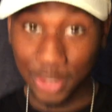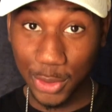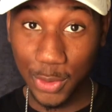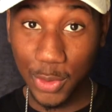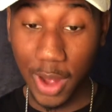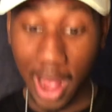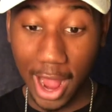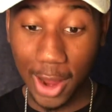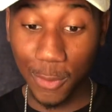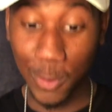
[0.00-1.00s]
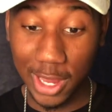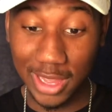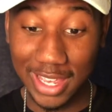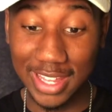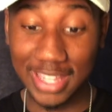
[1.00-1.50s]
Do I
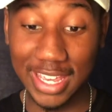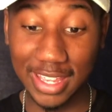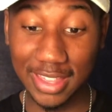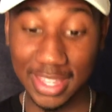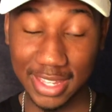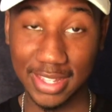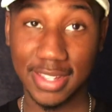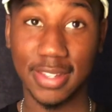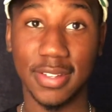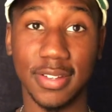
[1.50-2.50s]
really need this?